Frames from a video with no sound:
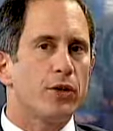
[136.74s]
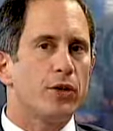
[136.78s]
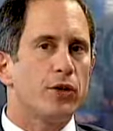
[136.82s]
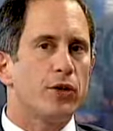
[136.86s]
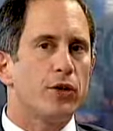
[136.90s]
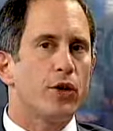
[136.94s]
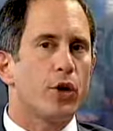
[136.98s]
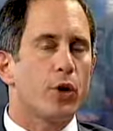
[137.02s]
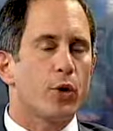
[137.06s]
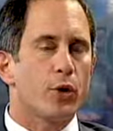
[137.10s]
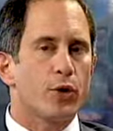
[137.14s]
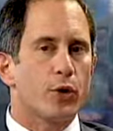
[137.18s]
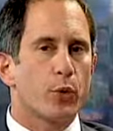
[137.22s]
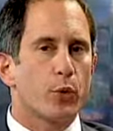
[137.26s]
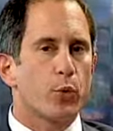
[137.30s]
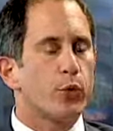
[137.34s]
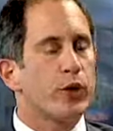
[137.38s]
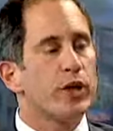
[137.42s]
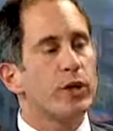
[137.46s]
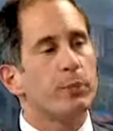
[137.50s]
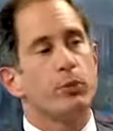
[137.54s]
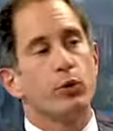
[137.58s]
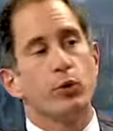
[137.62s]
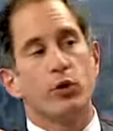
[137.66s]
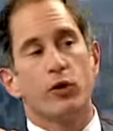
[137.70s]
you know the
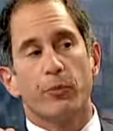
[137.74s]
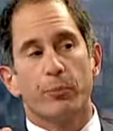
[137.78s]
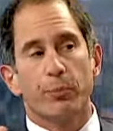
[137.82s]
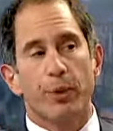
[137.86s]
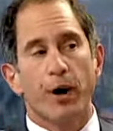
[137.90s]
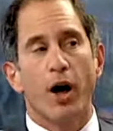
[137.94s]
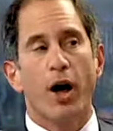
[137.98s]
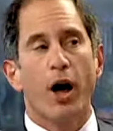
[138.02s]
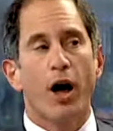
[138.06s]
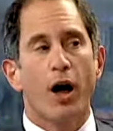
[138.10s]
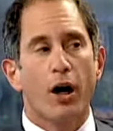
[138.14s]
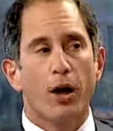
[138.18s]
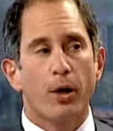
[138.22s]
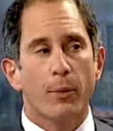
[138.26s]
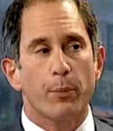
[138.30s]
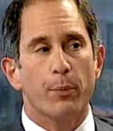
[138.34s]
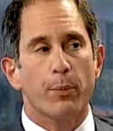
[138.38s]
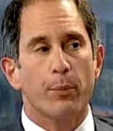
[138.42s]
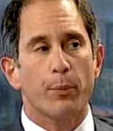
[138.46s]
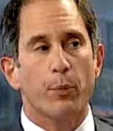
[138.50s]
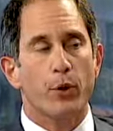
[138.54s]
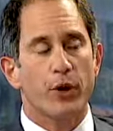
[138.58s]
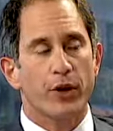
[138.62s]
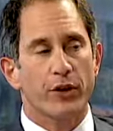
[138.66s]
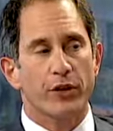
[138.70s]
reboot of Palm
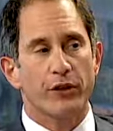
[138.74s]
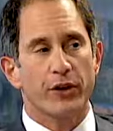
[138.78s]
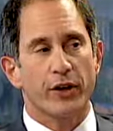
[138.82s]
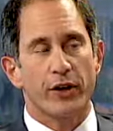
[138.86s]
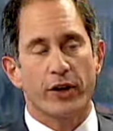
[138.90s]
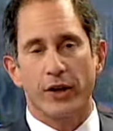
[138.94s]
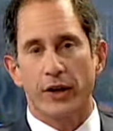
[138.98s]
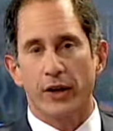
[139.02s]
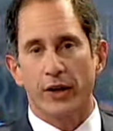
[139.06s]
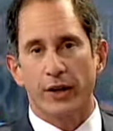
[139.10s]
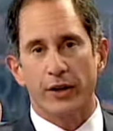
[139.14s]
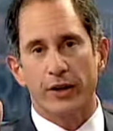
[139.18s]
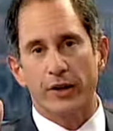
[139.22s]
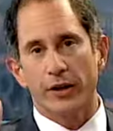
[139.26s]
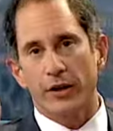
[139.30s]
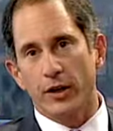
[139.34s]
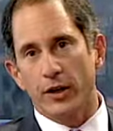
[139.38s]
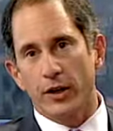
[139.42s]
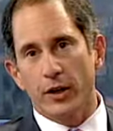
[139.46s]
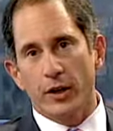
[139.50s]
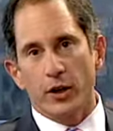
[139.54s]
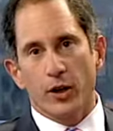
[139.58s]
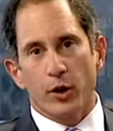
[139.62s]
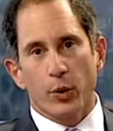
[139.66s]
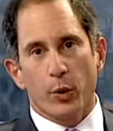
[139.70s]
was a
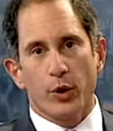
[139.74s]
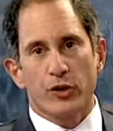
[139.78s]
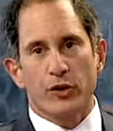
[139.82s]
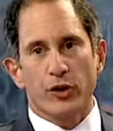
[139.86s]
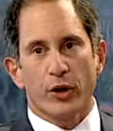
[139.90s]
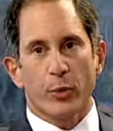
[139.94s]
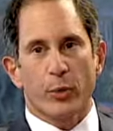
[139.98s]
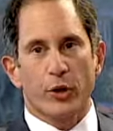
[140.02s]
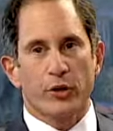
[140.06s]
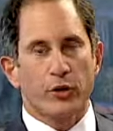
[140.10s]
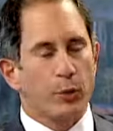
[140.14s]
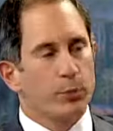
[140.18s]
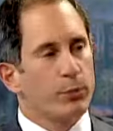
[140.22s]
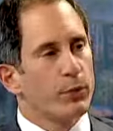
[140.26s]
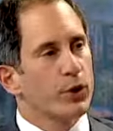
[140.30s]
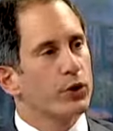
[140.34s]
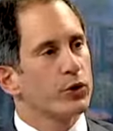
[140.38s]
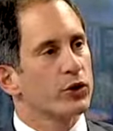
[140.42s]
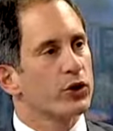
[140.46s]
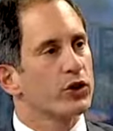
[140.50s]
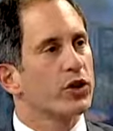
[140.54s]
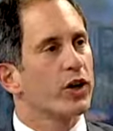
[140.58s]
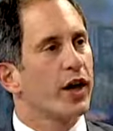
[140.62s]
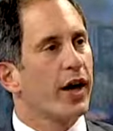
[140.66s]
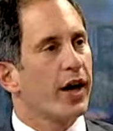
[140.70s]
was a, was a
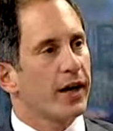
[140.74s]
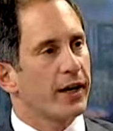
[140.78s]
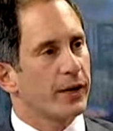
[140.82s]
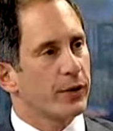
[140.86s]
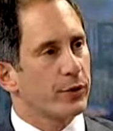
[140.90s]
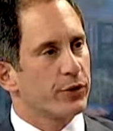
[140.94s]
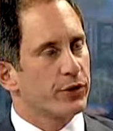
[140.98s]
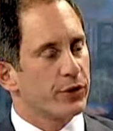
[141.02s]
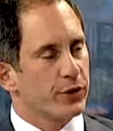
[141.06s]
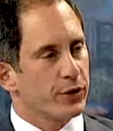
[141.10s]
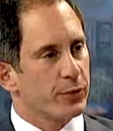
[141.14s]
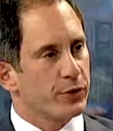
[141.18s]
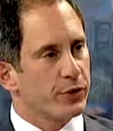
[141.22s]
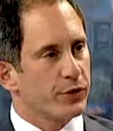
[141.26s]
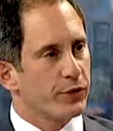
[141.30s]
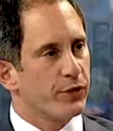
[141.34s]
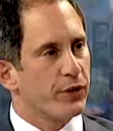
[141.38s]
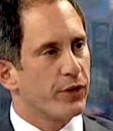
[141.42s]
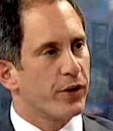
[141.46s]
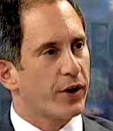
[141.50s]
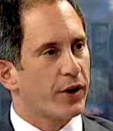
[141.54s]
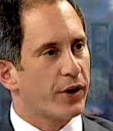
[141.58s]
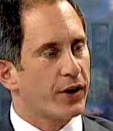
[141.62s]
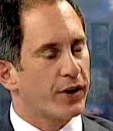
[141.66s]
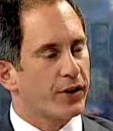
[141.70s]
moonshot. It was it was a
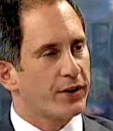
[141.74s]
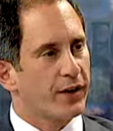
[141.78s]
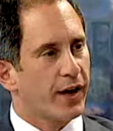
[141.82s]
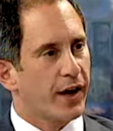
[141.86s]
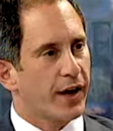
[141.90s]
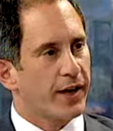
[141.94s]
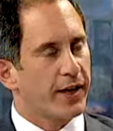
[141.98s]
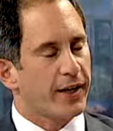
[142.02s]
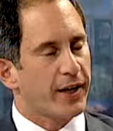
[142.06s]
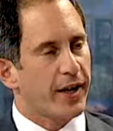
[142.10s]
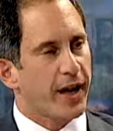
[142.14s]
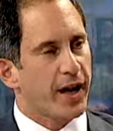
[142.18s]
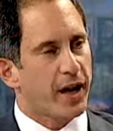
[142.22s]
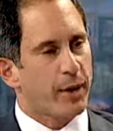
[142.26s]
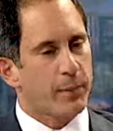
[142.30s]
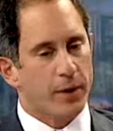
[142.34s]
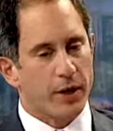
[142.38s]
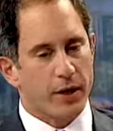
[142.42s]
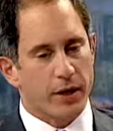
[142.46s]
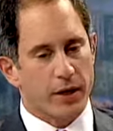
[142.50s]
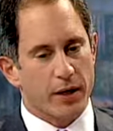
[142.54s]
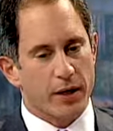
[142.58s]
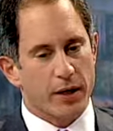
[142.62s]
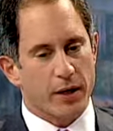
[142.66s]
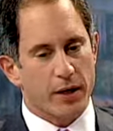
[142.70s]
very
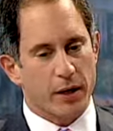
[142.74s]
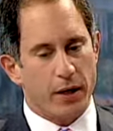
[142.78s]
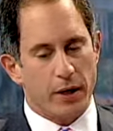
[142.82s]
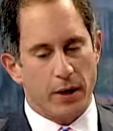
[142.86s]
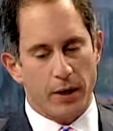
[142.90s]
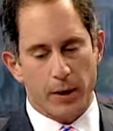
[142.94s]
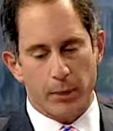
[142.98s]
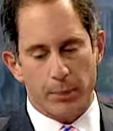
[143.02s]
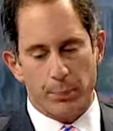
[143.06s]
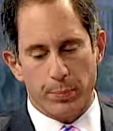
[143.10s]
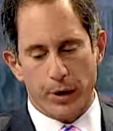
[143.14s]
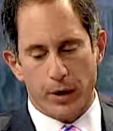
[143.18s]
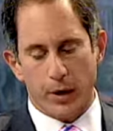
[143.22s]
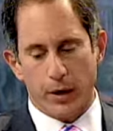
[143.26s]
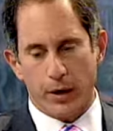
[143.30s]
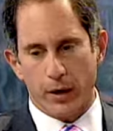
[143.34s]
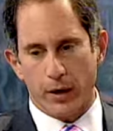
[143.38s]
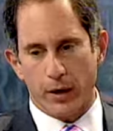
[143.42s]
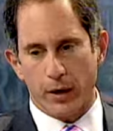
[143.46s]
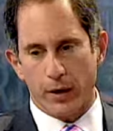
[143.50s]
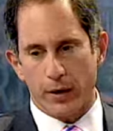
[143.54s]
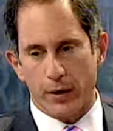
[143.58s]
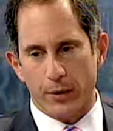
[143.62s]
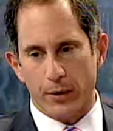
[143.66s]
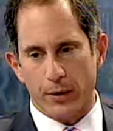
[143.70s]
dynamic uh,
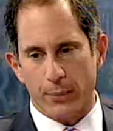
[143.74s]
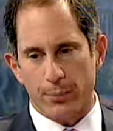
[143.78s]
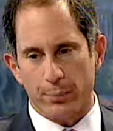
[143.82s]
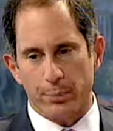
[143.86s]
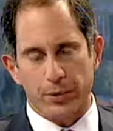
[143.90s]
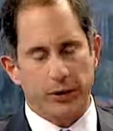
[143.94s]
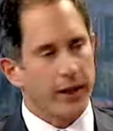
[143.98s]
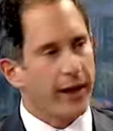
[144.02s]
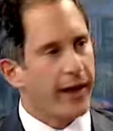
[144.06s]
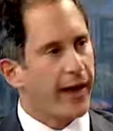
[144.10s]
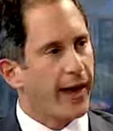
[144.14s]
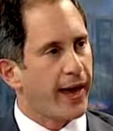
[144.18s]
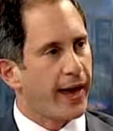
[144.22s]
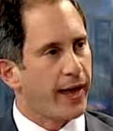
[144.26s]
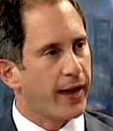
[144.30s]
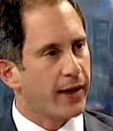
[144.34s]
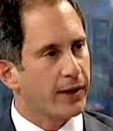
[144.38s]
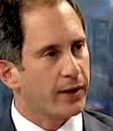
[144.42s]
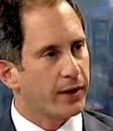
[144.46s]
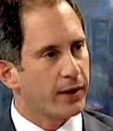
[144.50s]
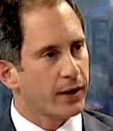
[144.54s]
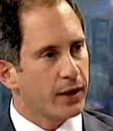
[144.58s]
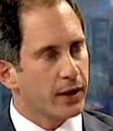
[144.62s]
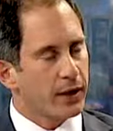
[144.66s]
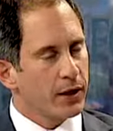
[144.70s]
uh,
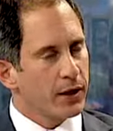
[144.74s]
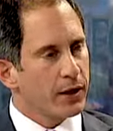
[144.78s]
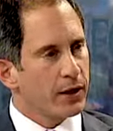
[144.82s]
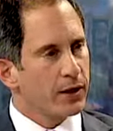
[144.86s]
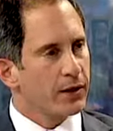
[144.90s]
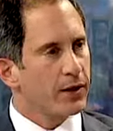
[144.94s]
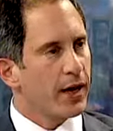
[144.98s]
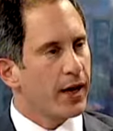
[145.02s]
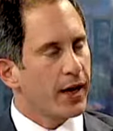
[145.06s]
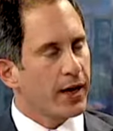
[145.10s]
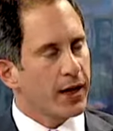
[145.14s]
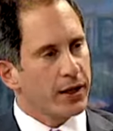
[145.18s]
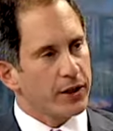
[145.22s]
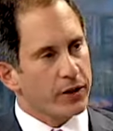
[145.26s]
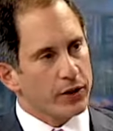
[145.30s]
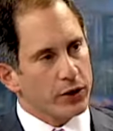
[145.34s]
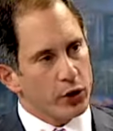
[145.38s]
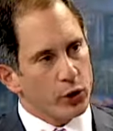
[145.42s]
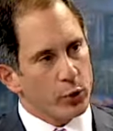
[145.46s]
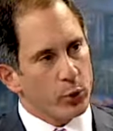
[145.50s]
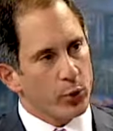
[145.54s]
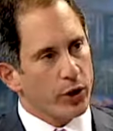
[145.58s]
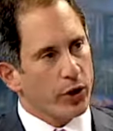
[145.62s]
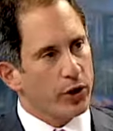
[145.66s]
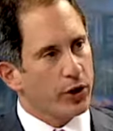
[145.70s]
plan that you
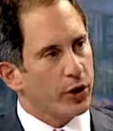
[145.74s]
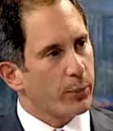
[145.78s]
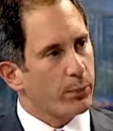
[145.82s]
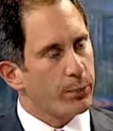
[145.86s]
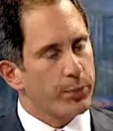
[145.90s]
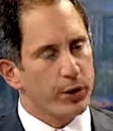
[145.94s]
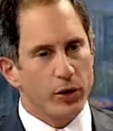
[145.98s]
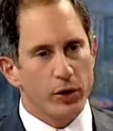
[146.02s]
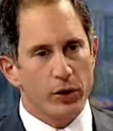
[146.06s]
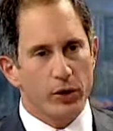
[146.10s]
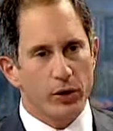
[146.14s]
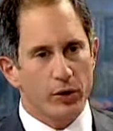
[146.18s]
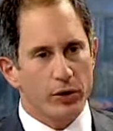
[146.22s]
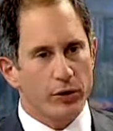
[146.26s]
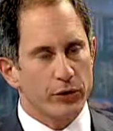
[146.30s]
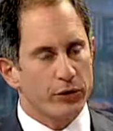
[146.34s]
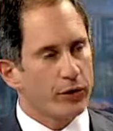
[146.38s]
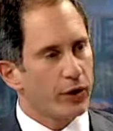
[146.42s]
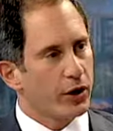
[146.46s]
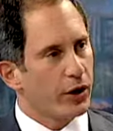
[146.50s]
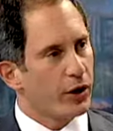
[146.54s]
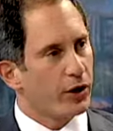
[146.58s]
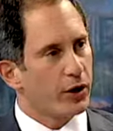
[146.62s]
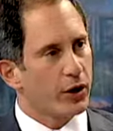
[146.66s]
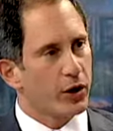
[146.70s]
were going to build
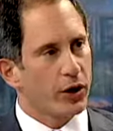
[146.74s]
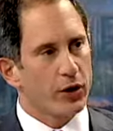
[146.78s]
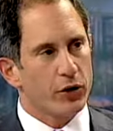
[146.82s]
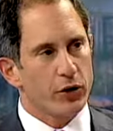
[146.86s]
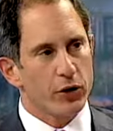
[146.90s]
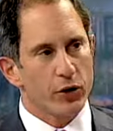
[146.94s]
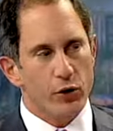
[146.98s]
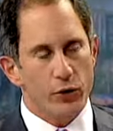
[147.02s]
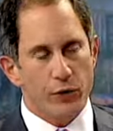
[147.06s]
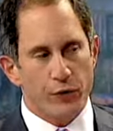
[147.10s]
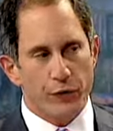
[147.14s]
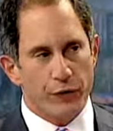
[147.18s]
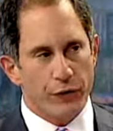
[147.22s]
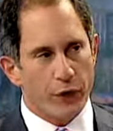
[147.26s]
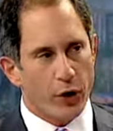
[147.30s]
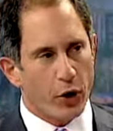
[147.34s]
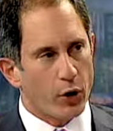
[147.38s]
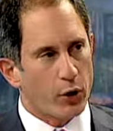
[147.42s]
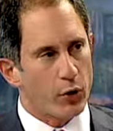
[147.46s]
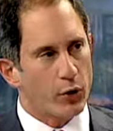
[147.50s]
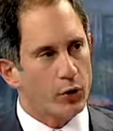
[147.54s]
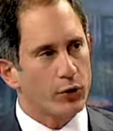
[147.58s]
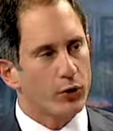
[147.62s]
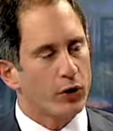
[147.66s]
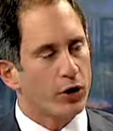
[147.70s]
a, a, new
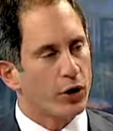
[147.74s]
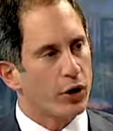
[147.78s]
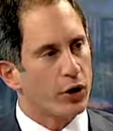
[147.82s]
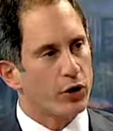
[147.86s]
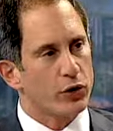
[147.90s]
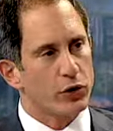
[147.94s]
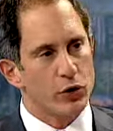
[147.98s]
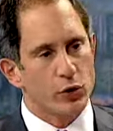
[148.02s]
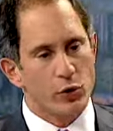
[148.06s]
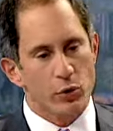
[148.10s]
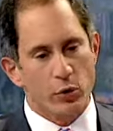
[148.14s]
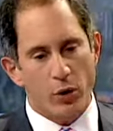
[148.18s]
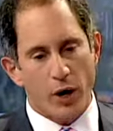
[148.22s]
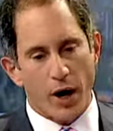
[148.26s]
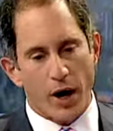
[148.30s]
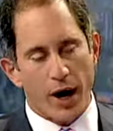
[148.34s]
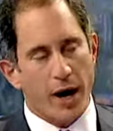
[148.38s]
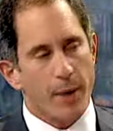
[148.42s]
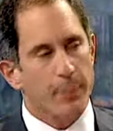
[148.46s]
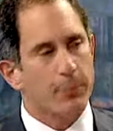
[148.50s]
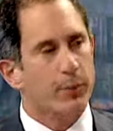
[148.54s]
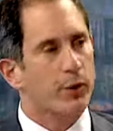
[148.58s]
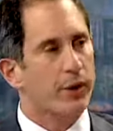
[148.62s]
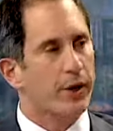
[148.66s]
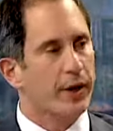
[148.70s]
phone, a new
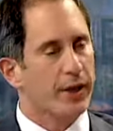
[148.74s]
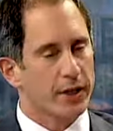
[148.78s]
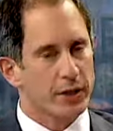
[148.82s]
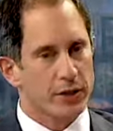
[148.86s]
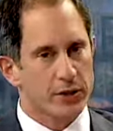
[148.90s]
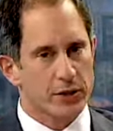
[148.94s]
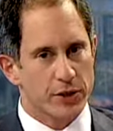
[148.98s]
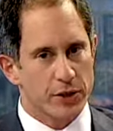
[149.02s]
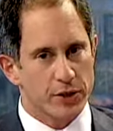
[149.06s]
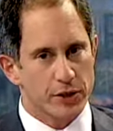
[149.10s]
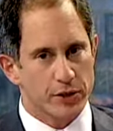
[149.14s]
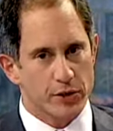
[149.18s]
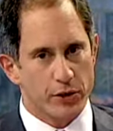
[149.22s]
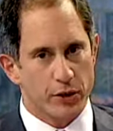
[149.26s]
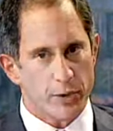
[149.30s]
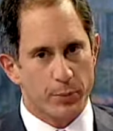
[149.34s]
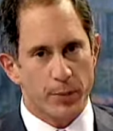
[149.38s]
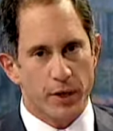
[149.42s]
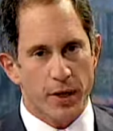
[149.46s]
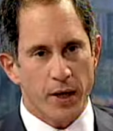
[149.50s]
operating system,